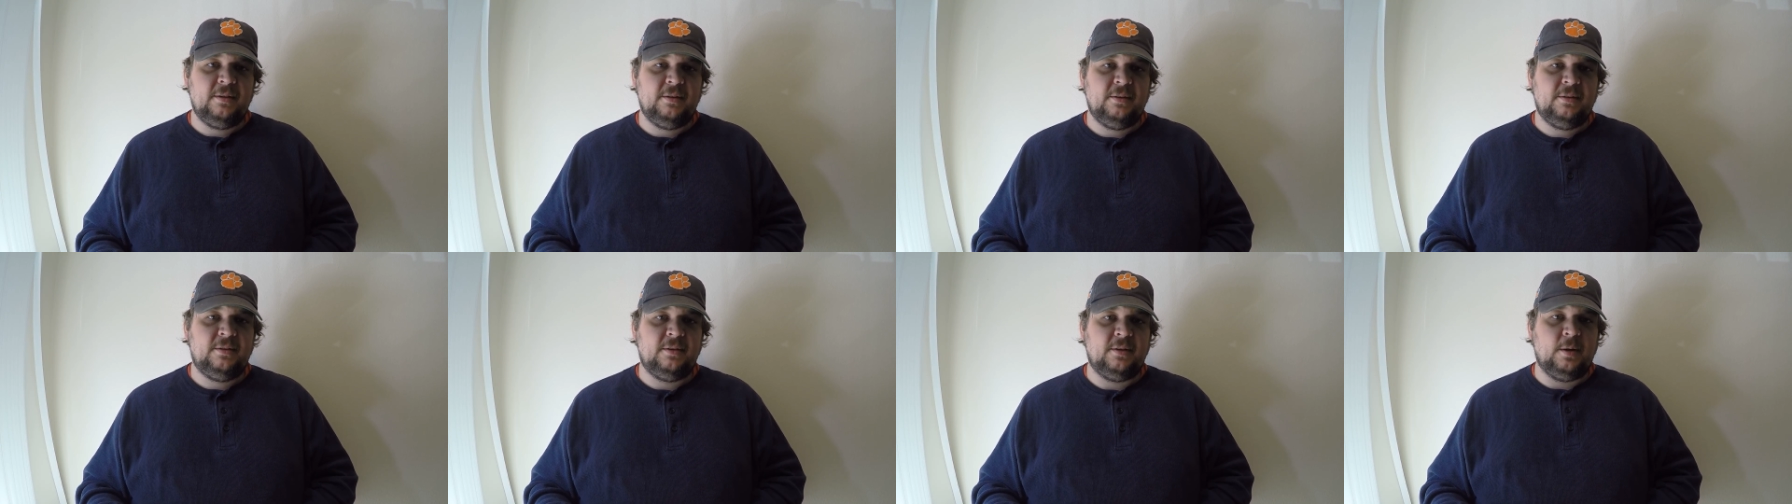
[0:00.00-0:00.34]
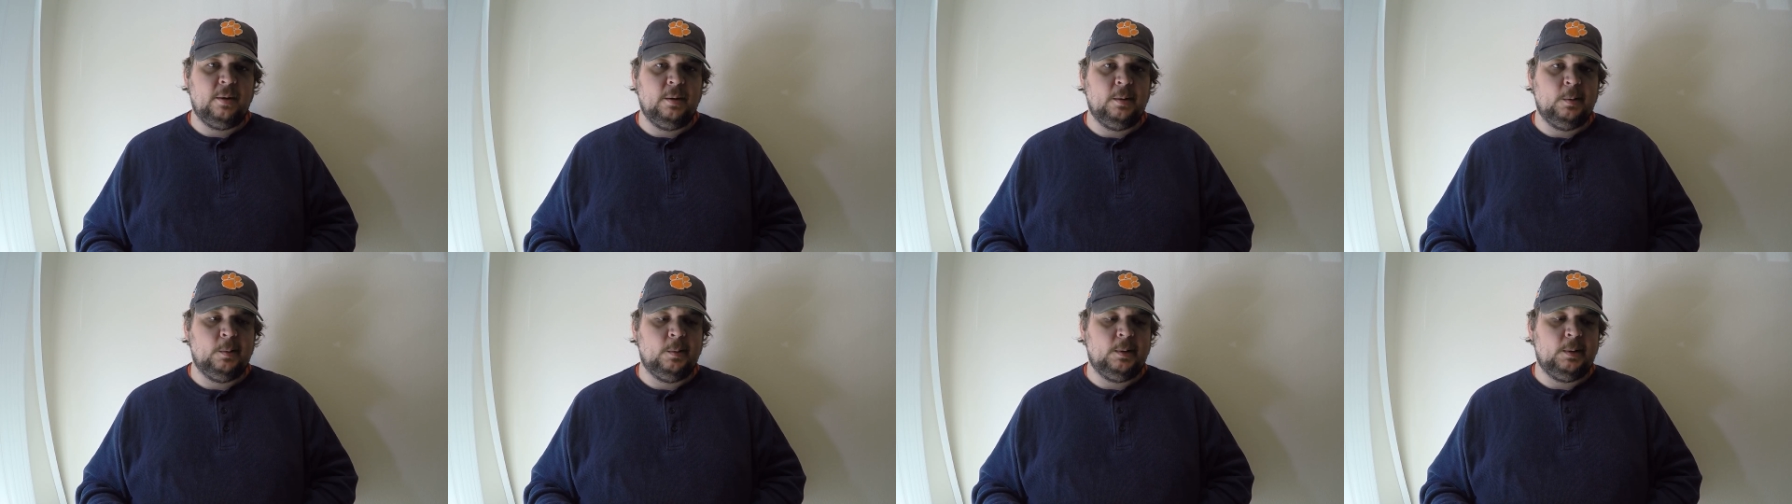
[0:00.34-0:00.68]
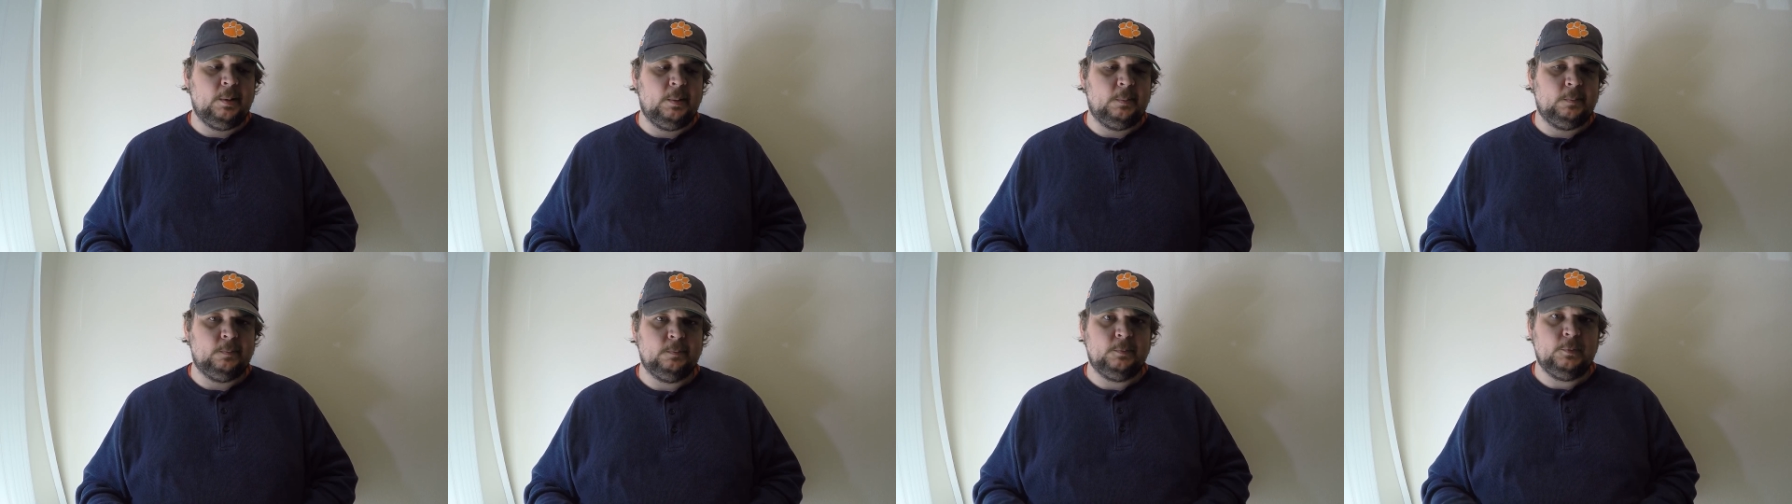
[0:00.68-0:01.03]

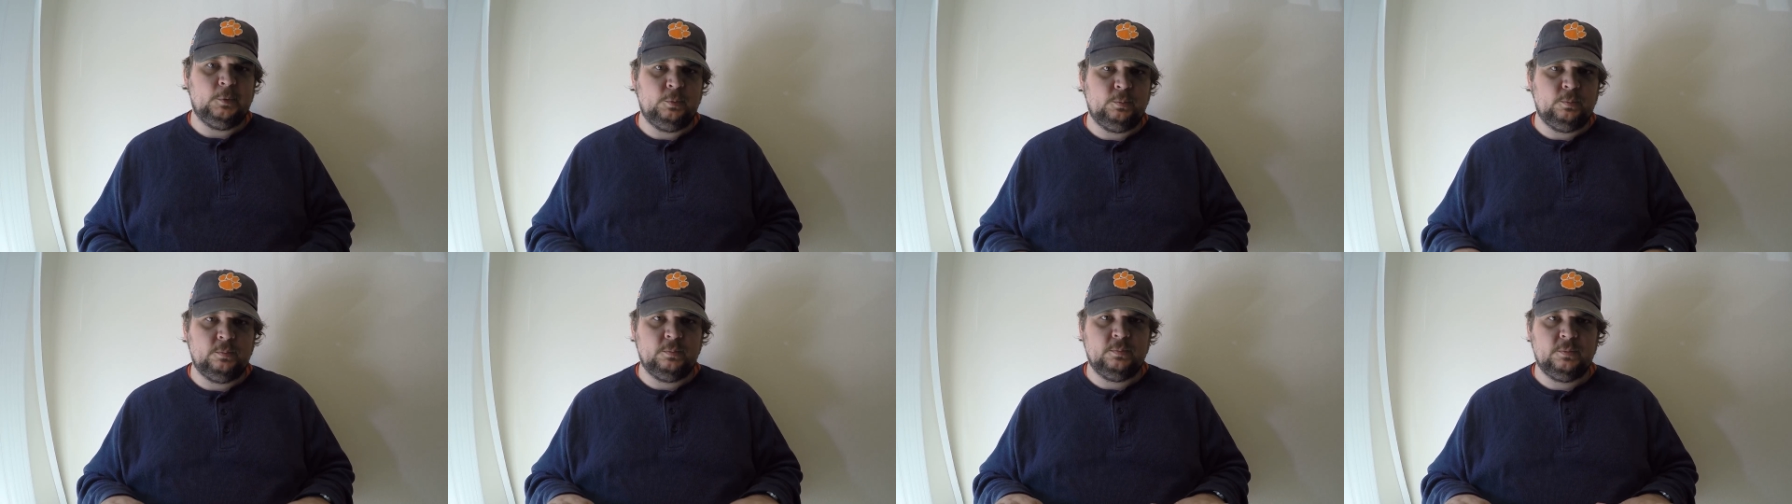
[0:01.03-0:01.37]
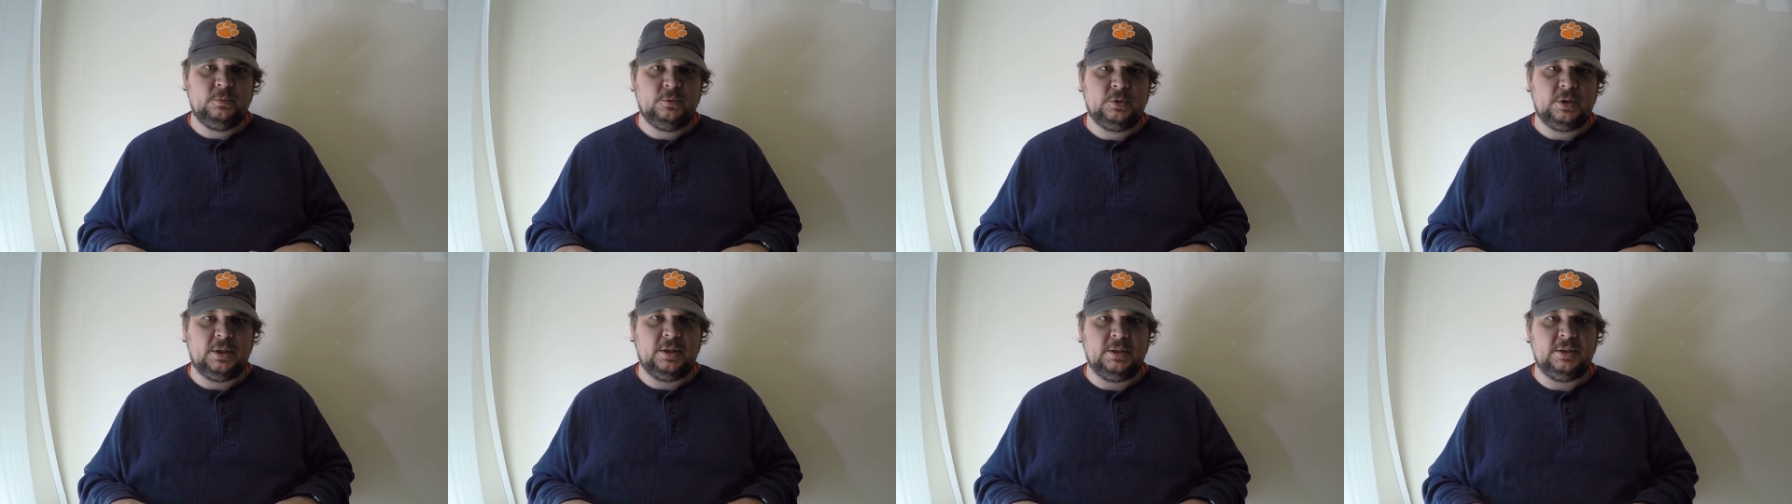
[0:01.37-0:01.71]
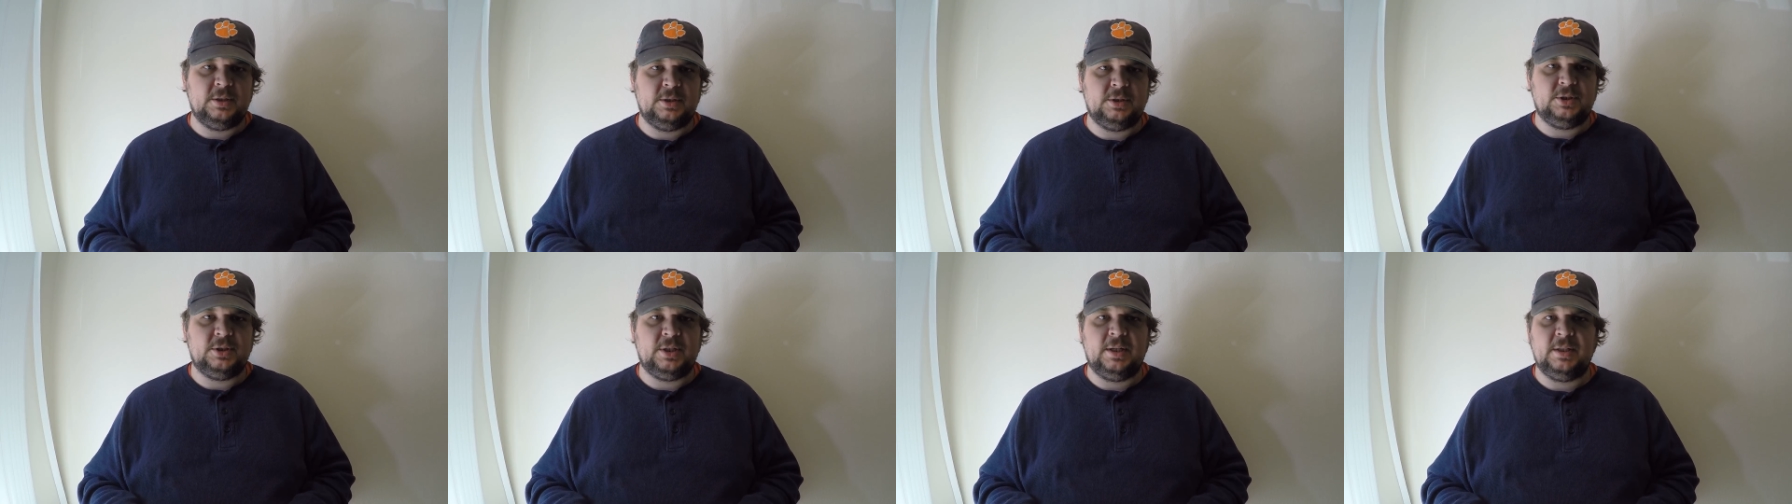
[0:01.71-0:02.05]
So try not
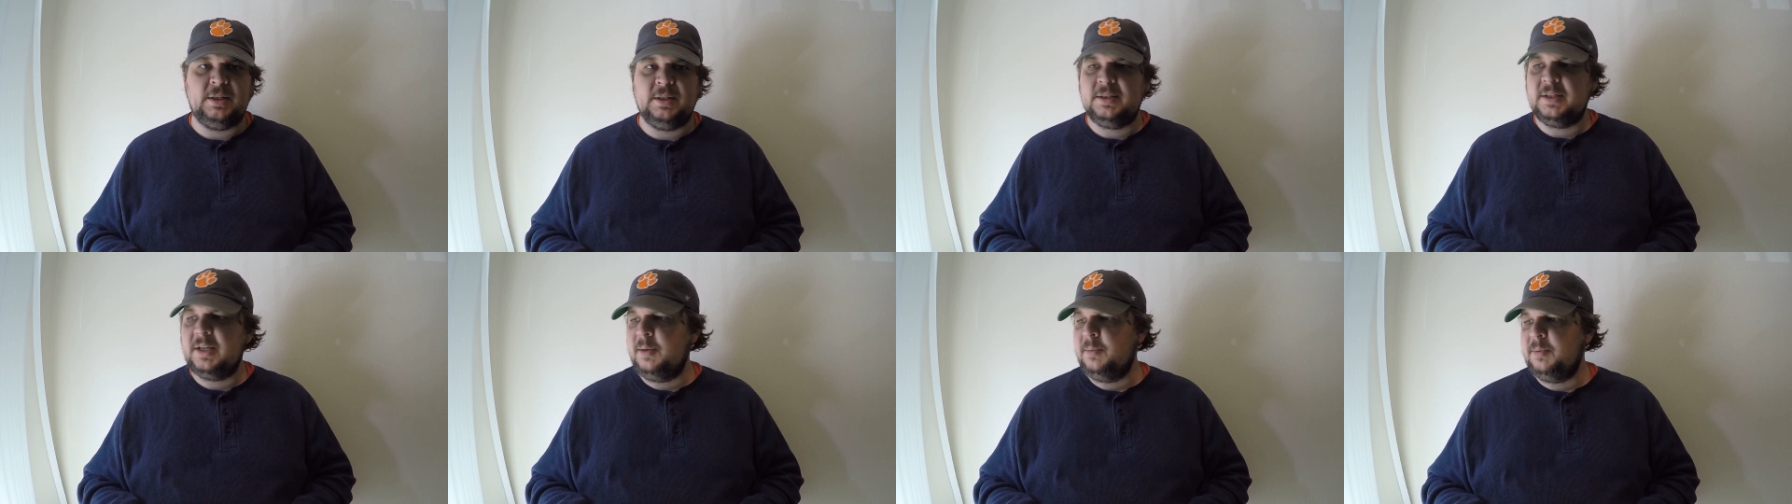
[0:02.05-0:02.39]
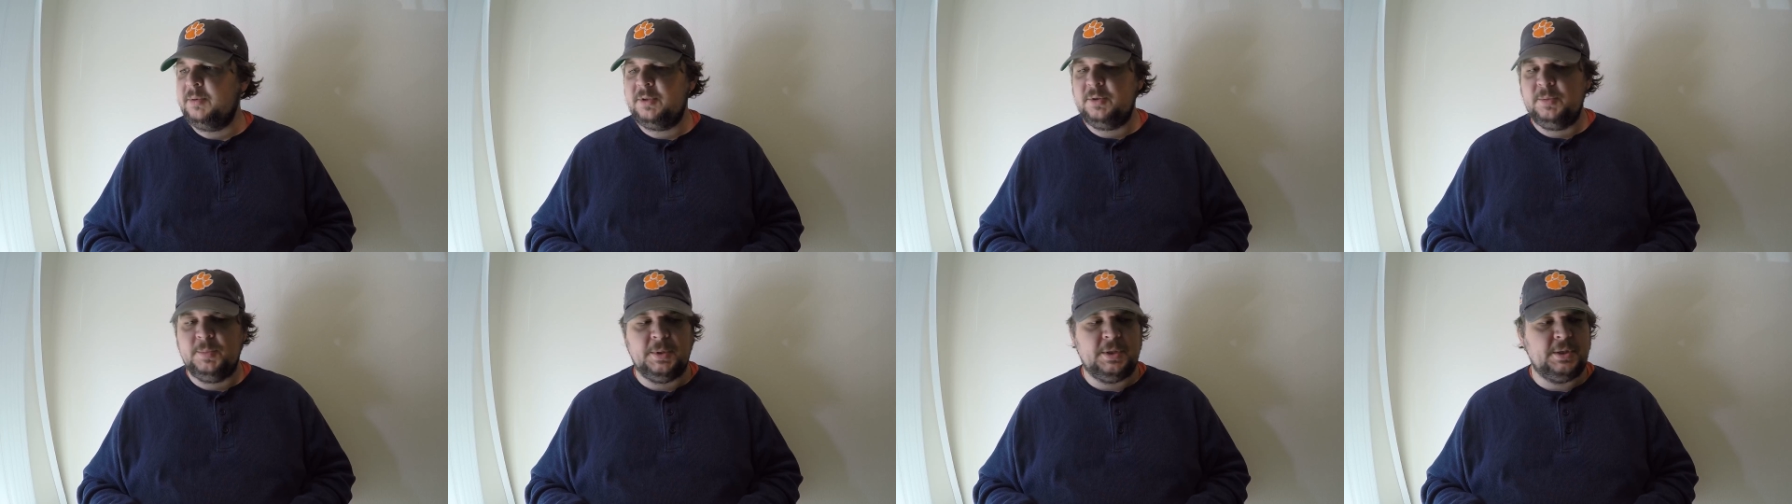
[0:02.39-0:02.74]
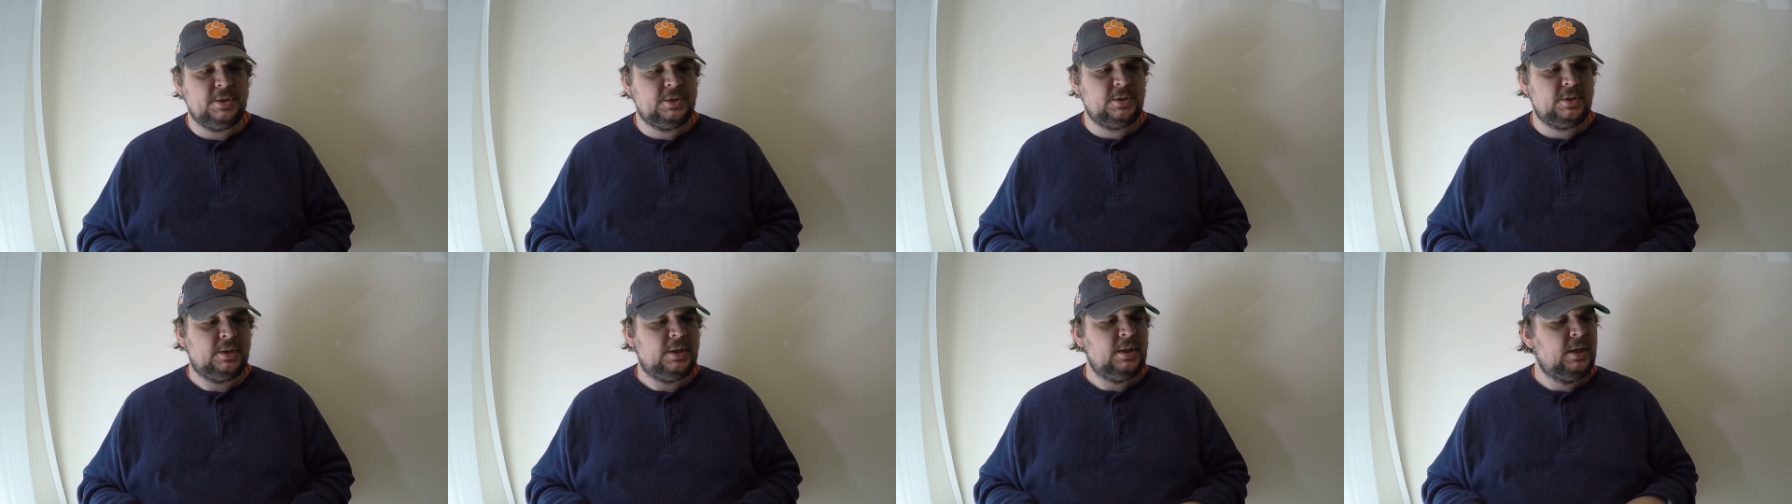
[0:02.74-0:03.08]
to shake the table too
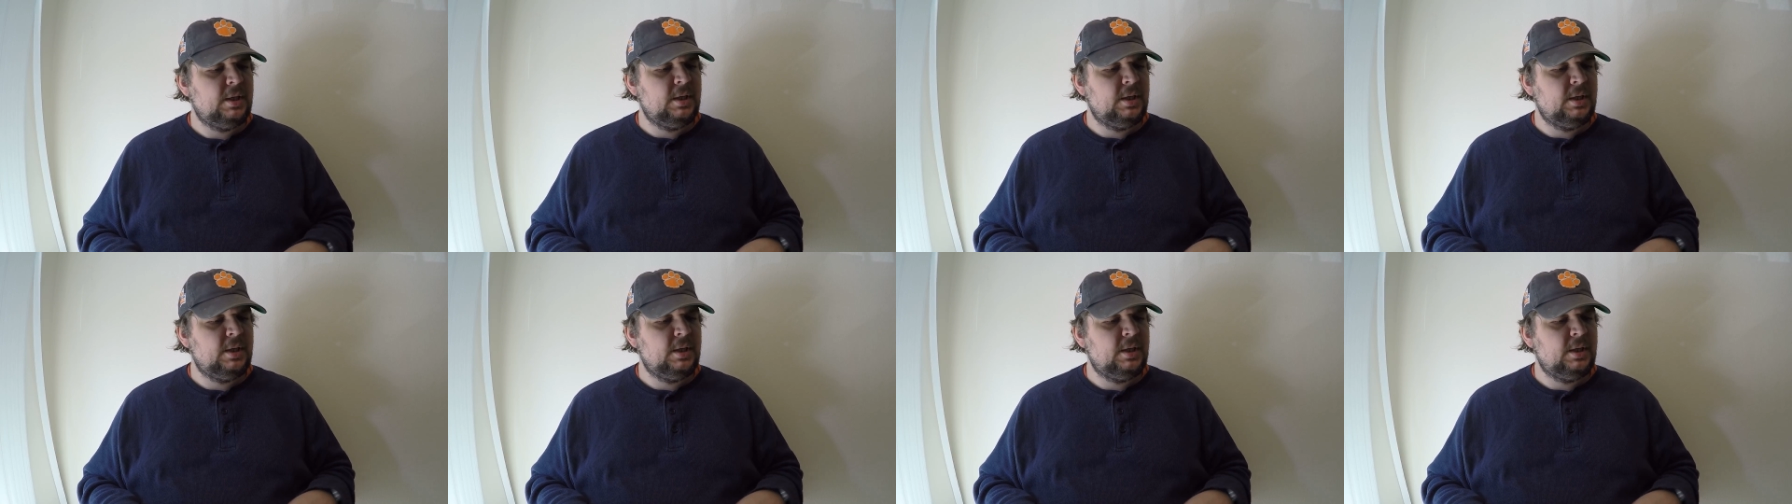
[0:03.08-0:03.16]
much.